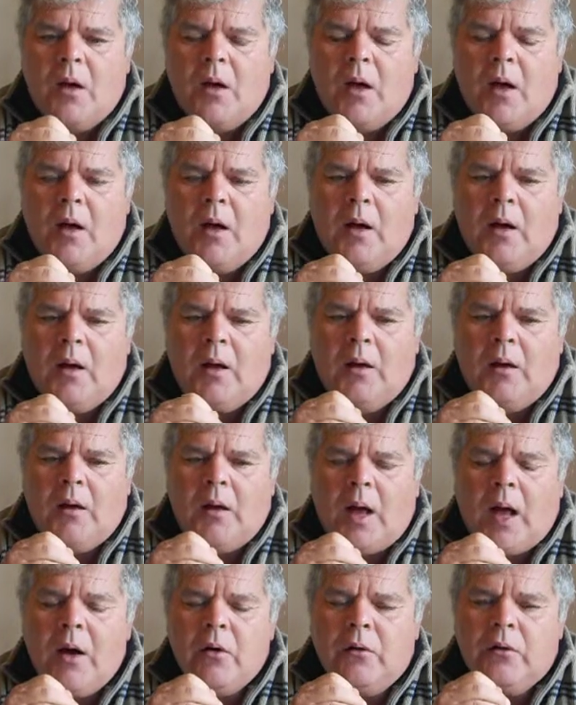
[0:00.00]

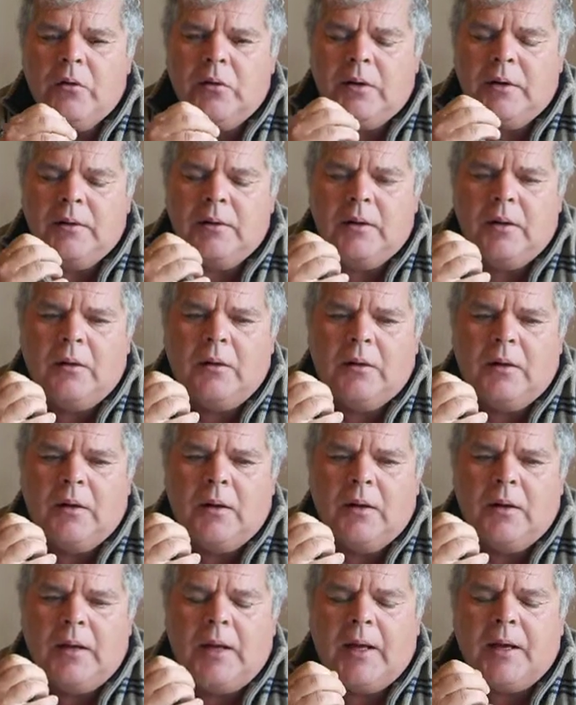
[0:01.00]
how you can
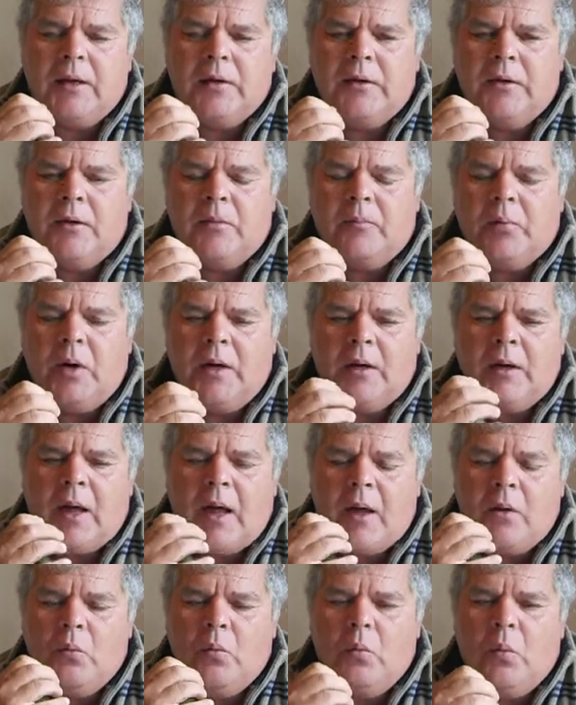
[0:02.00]
get into the brain,
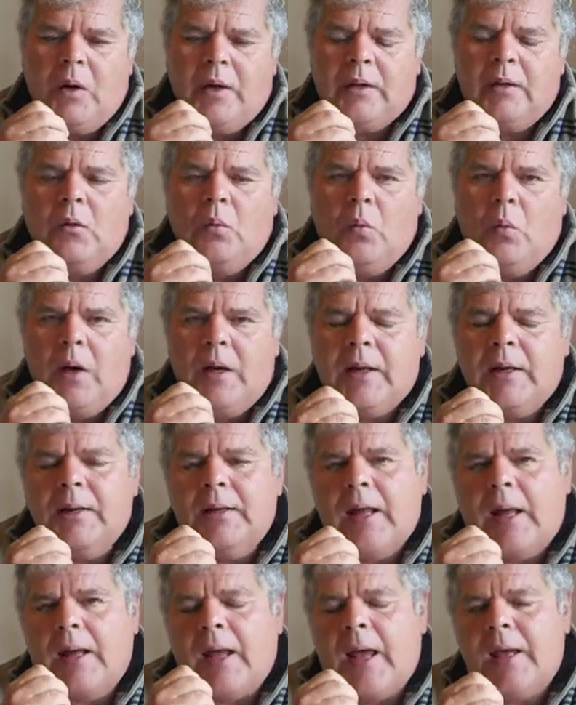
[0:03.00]
what
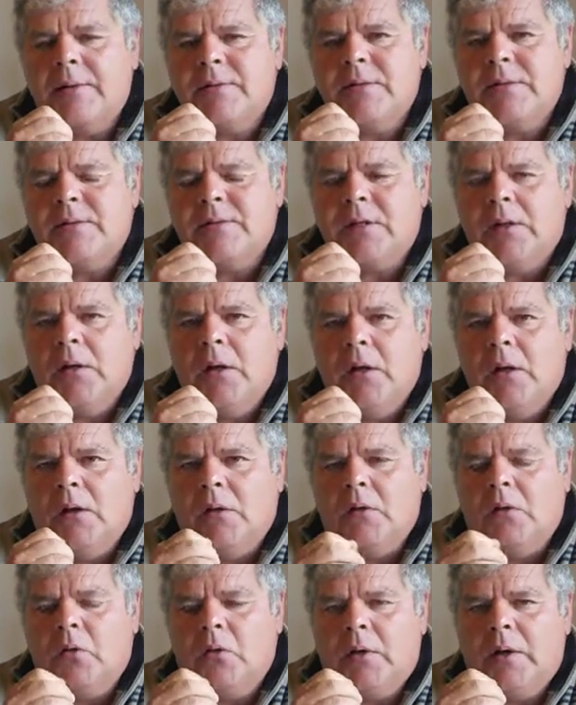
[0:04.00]
enhances
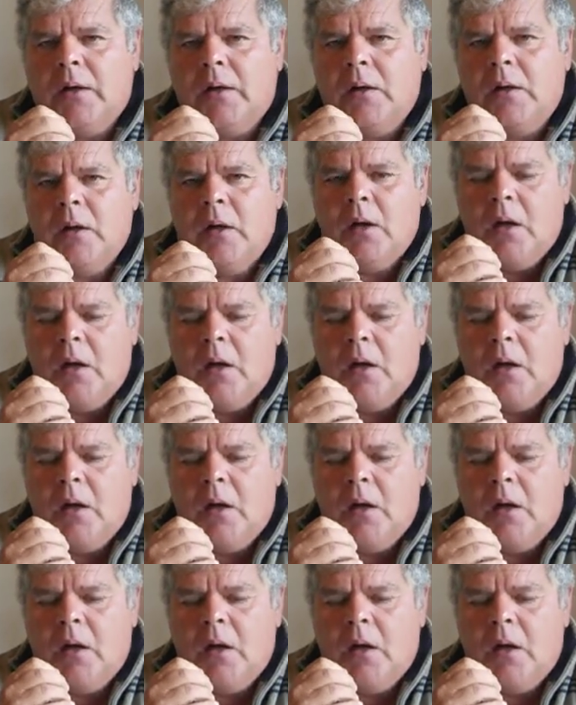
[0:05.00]
learning,